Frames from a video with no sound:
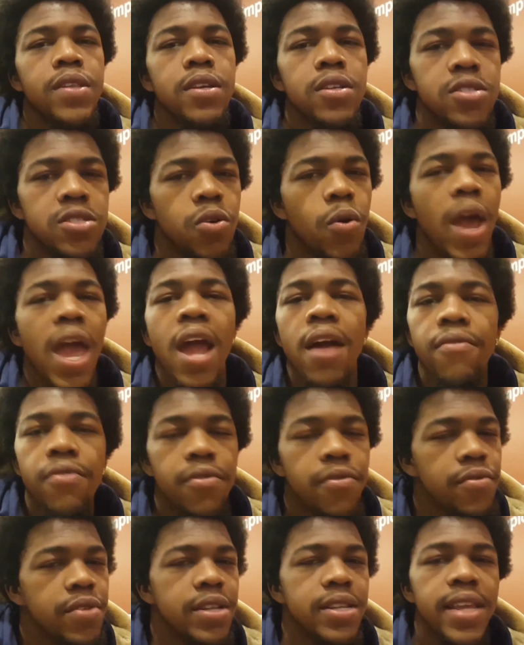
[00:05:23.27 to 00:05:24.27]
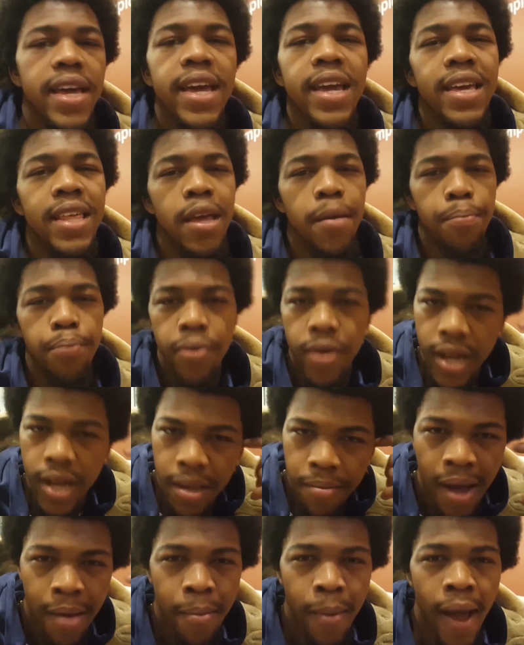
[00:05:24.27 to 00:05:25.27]
So every day they're
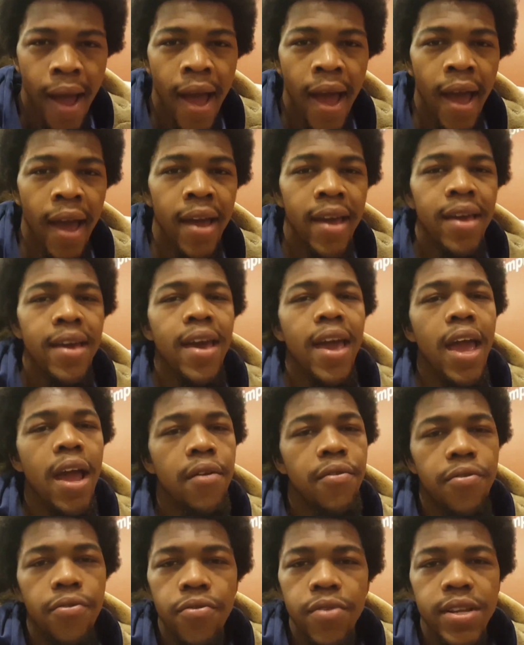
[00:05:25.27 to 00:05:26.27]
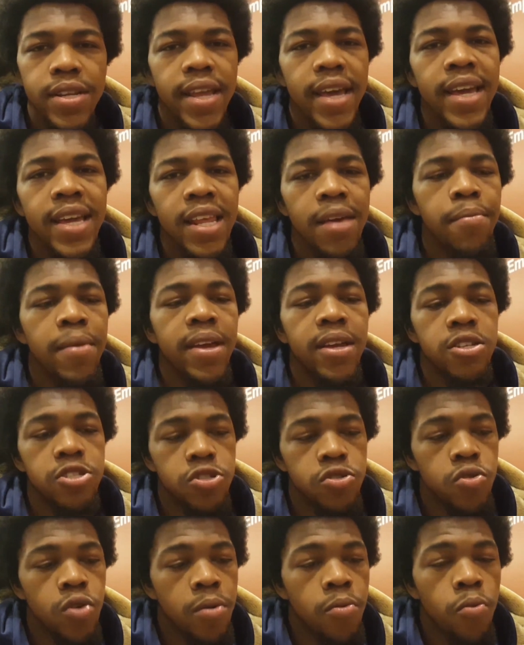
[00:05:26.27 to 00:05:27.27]
pricking my mind. Every day they're making
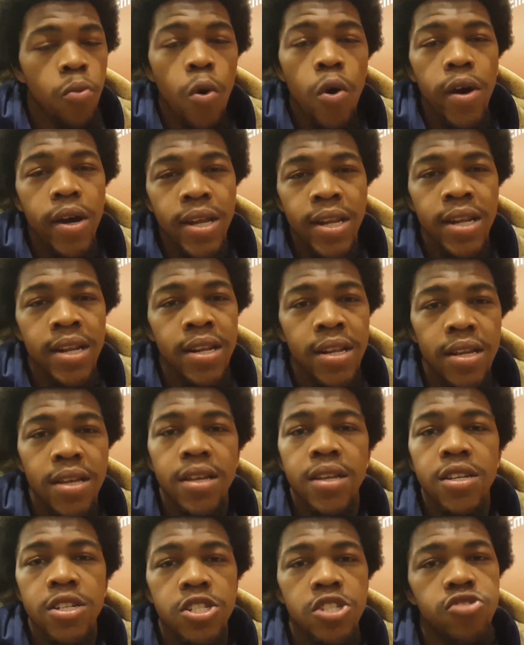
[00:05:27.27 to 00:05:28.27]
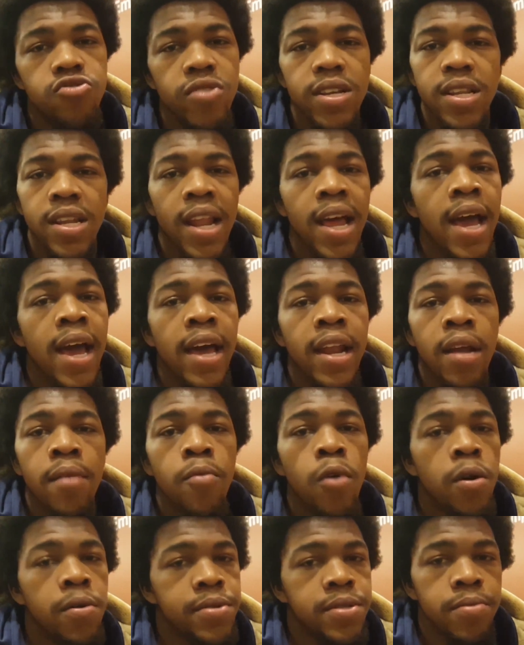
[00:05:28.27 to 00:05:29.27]
sure I'm walking in a straight line.
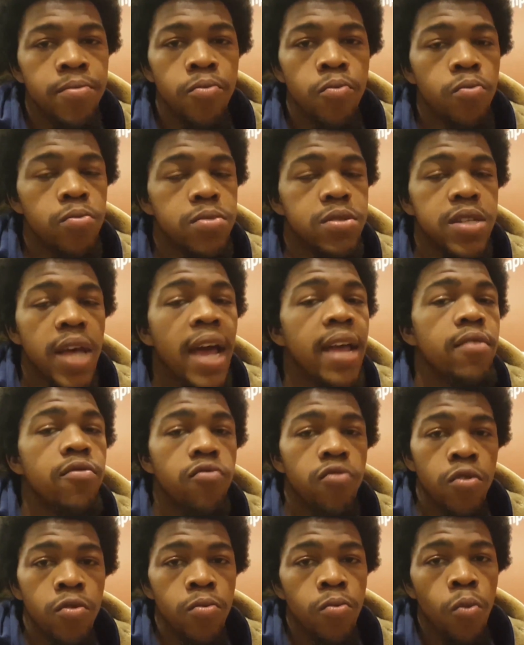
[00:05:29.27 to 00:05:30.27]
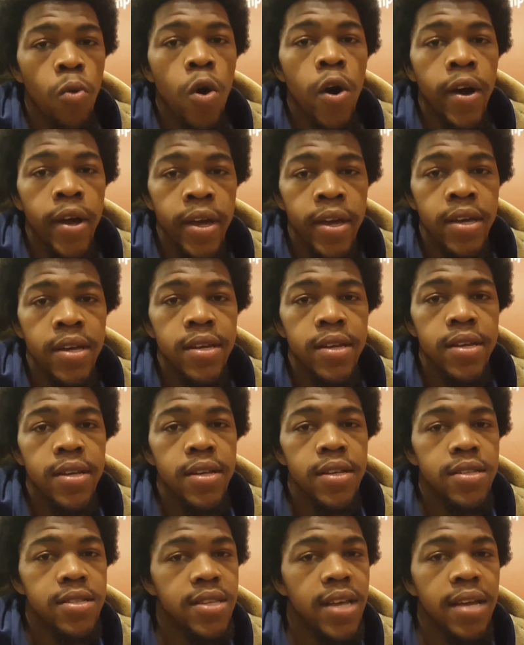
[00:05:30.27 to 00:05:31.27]
I'm on some tightrope walking
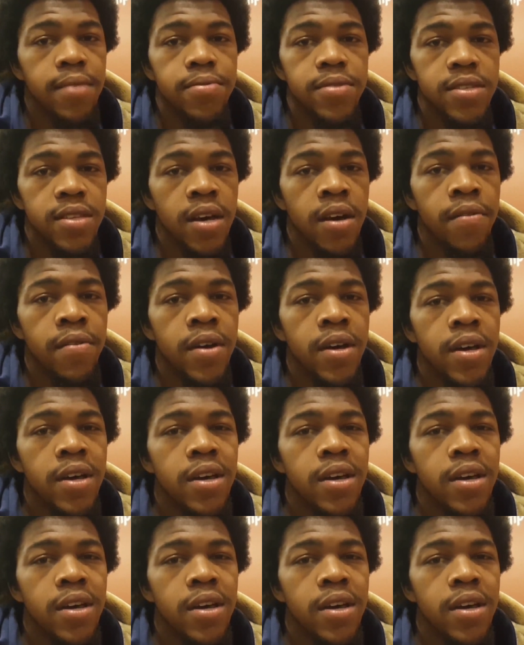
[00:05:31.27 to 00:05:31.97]
type stuff.